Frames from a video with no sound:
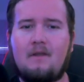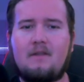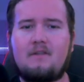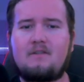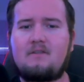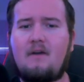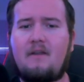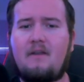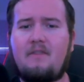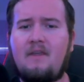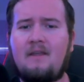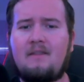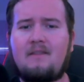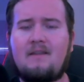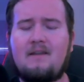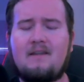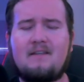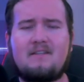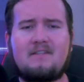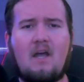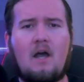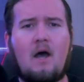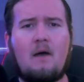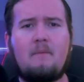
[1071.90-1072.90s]
So I think that
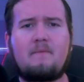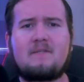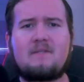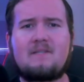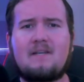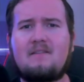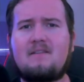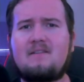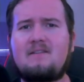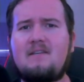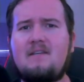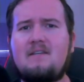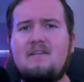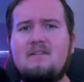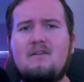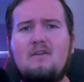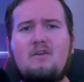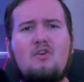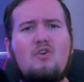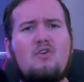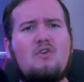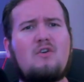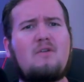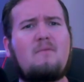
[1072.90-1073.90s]
his upside this season
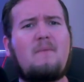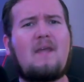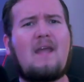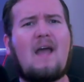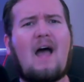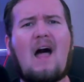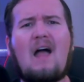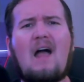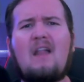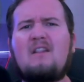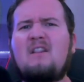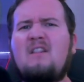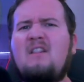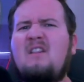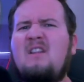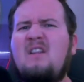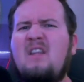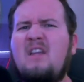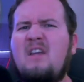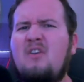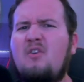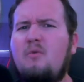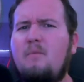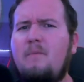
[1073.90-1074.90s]
could be a
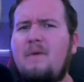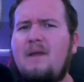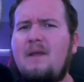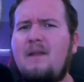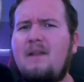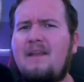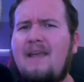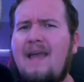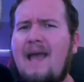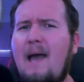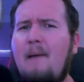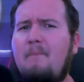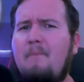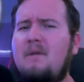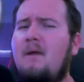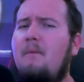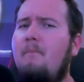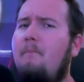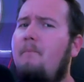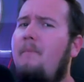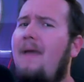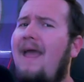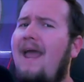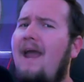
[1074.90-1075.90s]
little bit capped
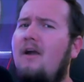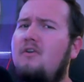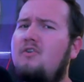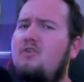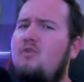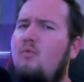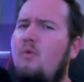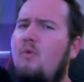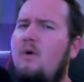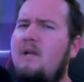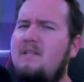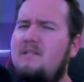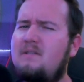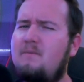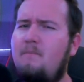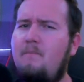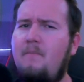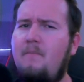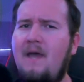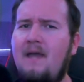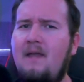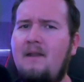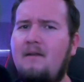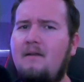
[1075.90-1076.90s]
compared to what it's
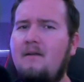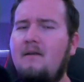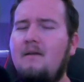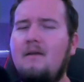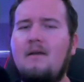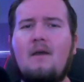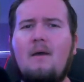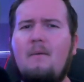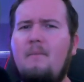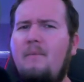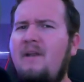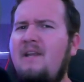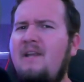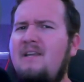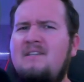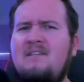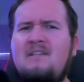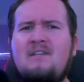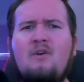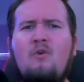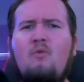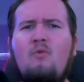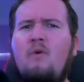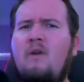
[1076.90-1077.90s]
been, but he's
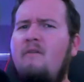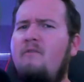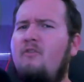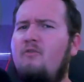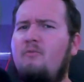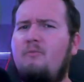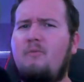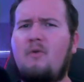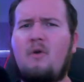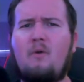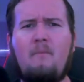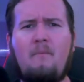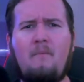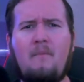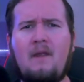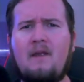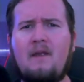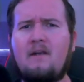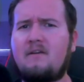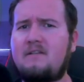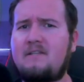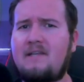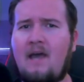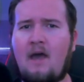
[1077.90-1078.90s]
still one of the
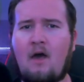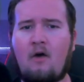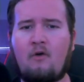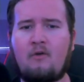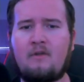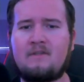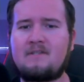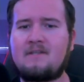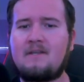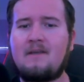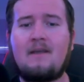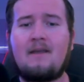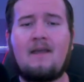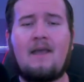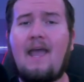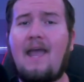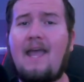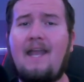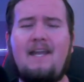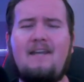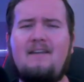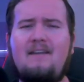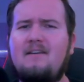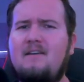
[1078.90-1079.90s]
premier talents,
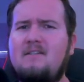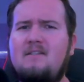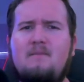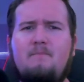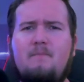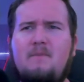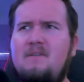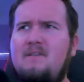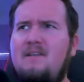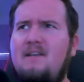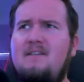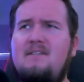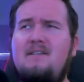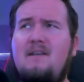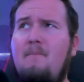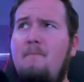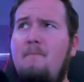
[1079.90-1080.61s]
and he does possess